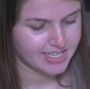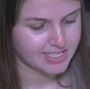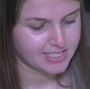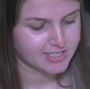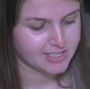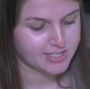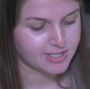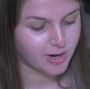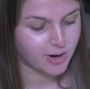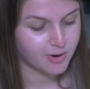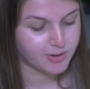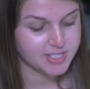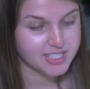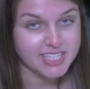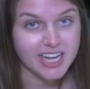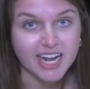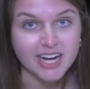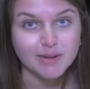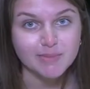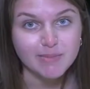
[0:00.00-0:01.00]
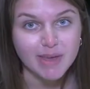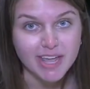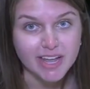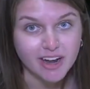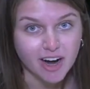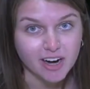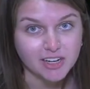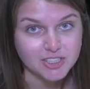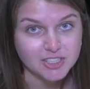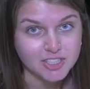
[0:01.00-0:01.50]
So today to
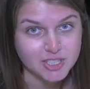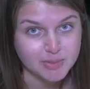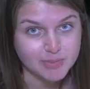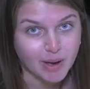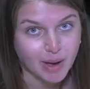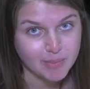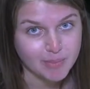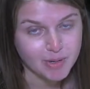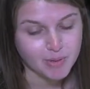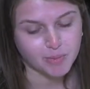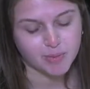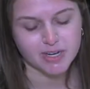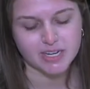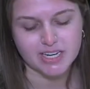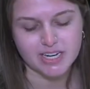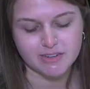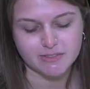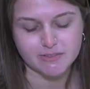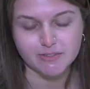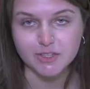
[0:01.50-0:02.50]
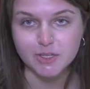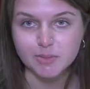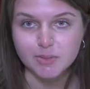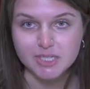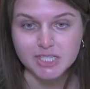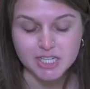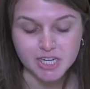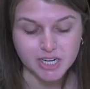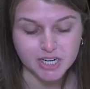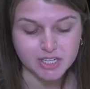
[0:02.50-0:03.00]
make our sheet puppet, we're gonna need a few
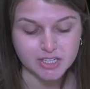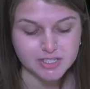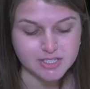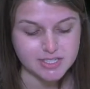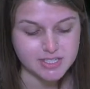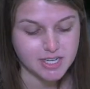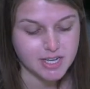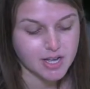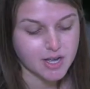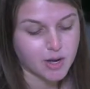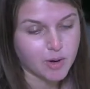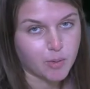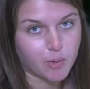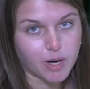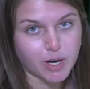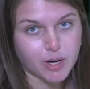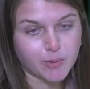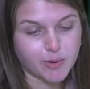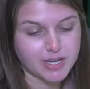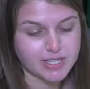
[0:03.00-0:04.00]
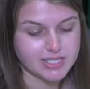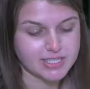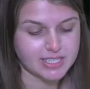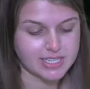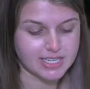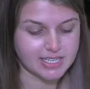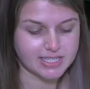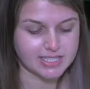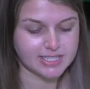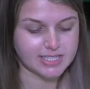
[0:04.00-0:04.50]
materials. We're going to
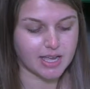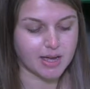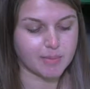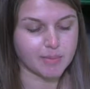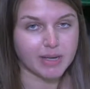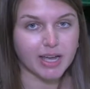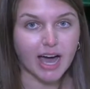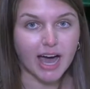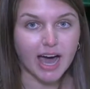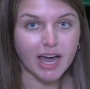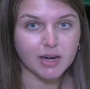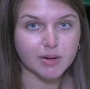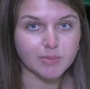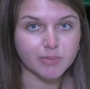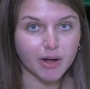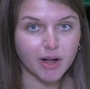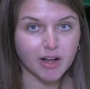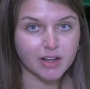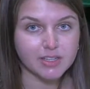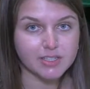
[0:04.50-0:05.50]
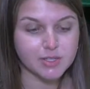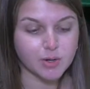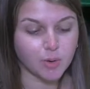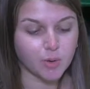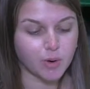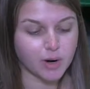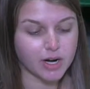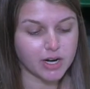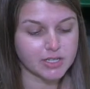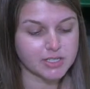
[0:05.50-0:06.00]
need some cotton balls
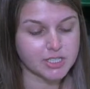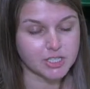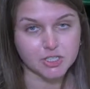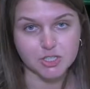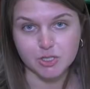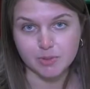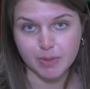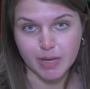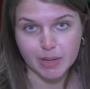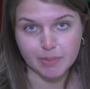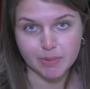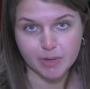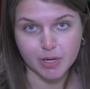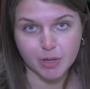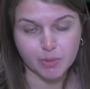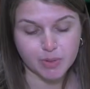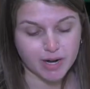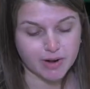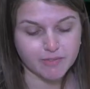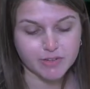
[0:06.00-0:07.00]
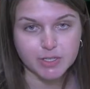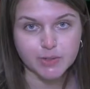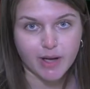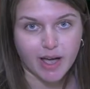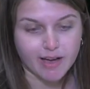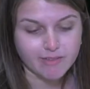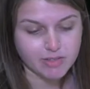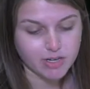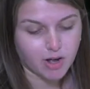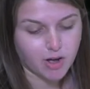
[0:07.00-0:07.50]
or tissue paper, whatever you
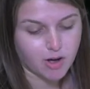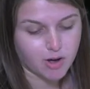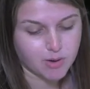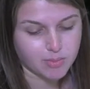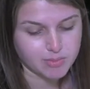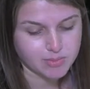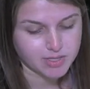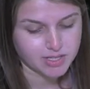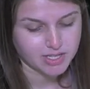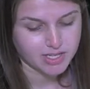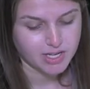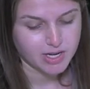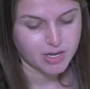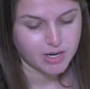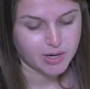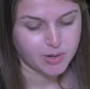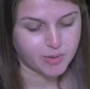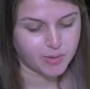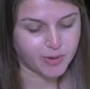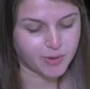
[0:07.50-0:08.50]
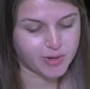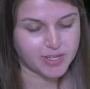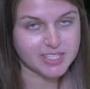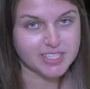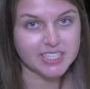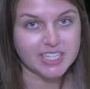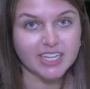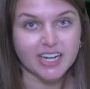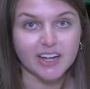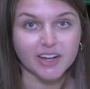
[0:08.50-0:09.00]
have at home. We're going
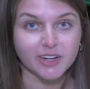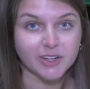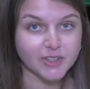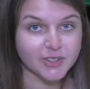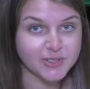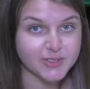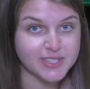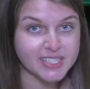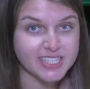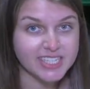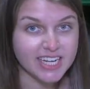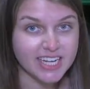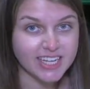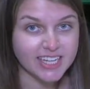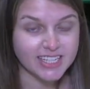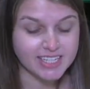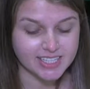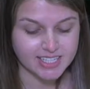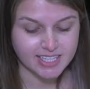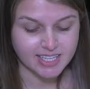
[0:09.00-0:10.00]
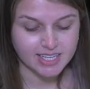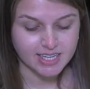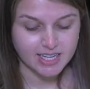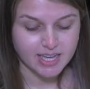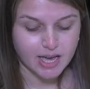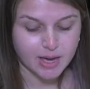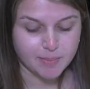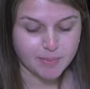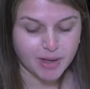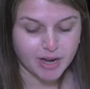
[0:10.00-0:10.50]
to need a glue stick,
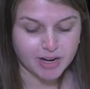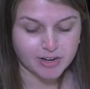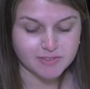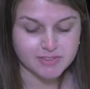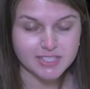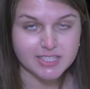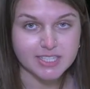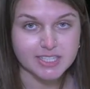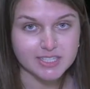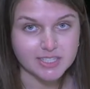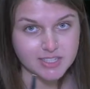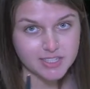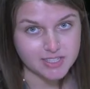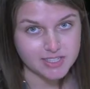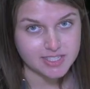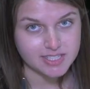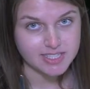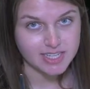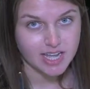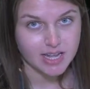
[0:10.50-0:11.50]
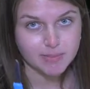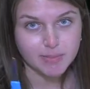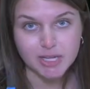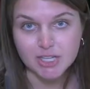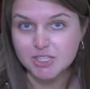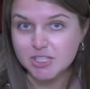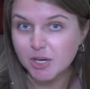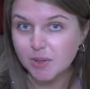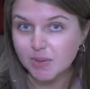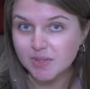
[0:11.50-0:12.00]
a pair of scissors, and
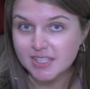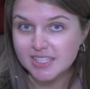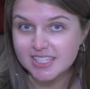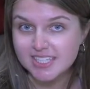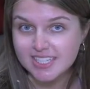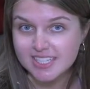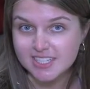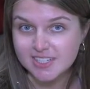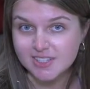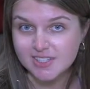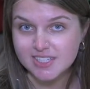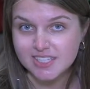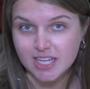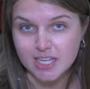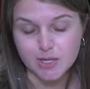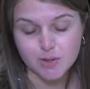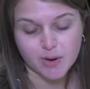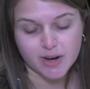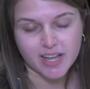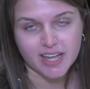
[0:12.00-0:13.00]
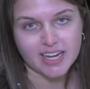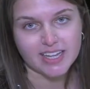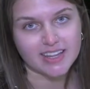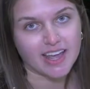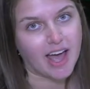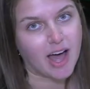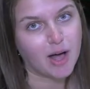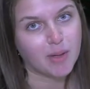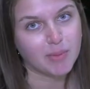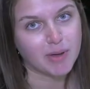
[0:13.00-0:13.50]
make sure with the scissors that you are getting the
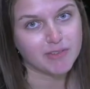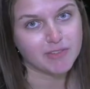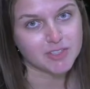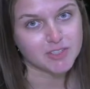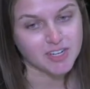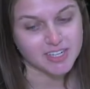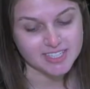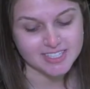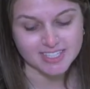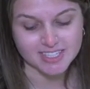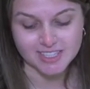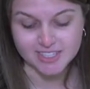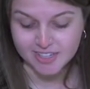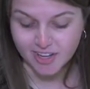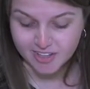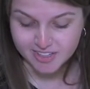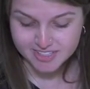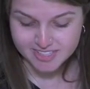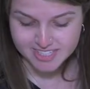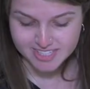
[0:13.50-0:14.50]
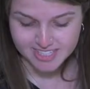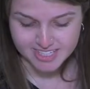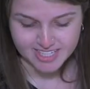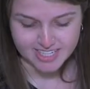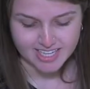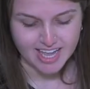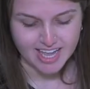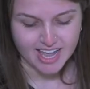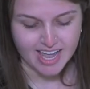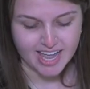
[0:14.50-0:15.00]
help of a trusted adult.
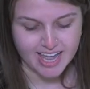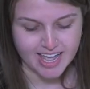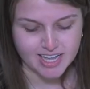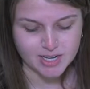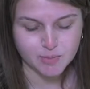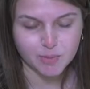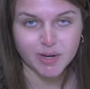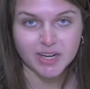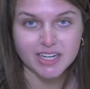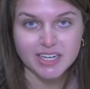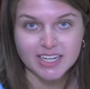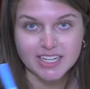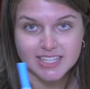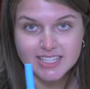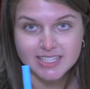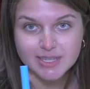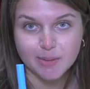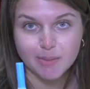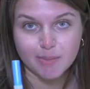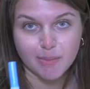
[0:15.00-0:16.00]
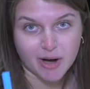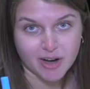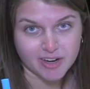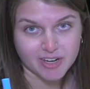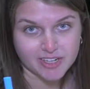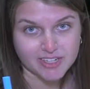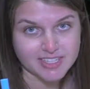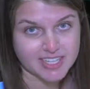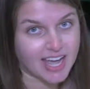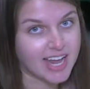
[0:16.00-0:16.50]
And we're gonna need some
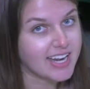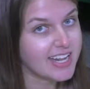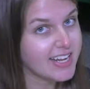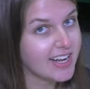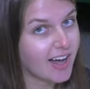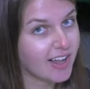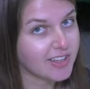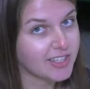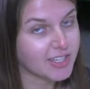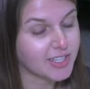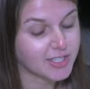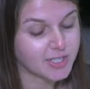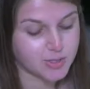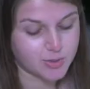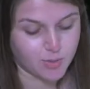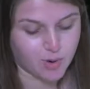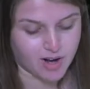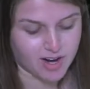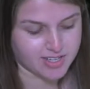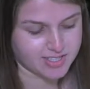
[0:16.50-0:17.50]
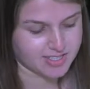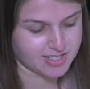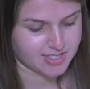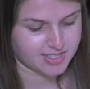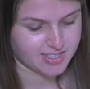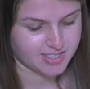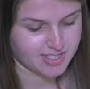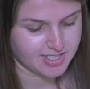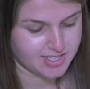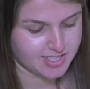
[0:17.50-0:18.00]
markers, any color you
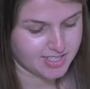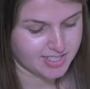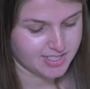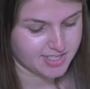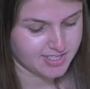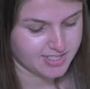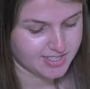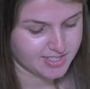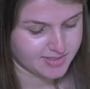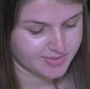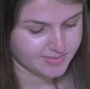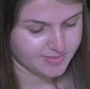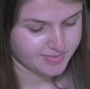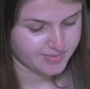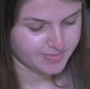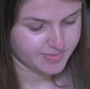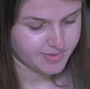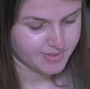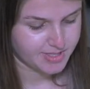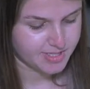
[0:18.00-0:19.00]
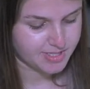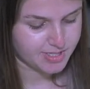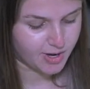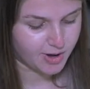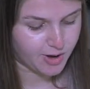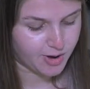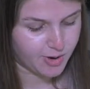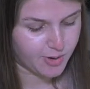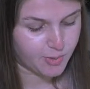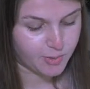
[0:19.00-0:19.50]
want.
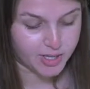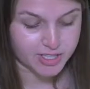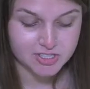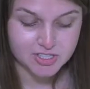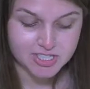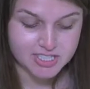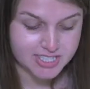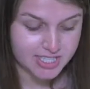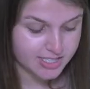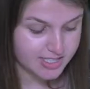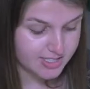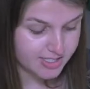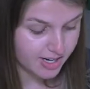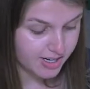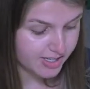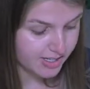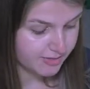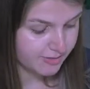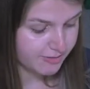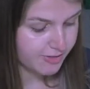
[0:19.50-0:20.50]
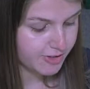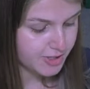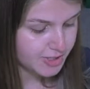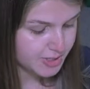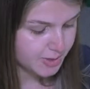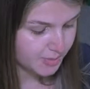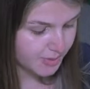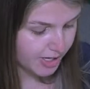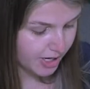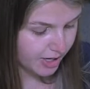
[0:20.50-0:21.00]
So let's just get started.
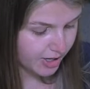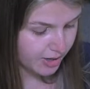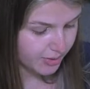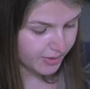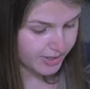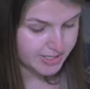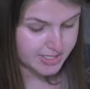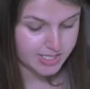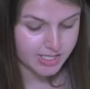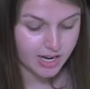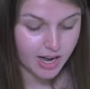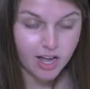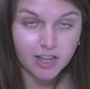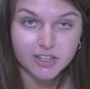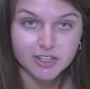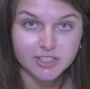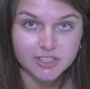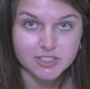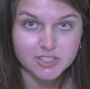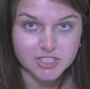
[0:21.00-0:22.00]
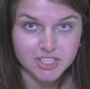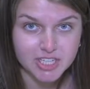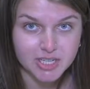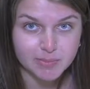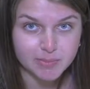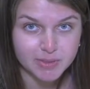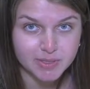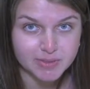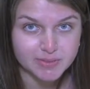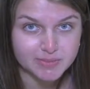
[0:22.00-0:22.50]
First, we are going to color the
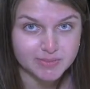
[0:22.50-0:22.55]
sheep.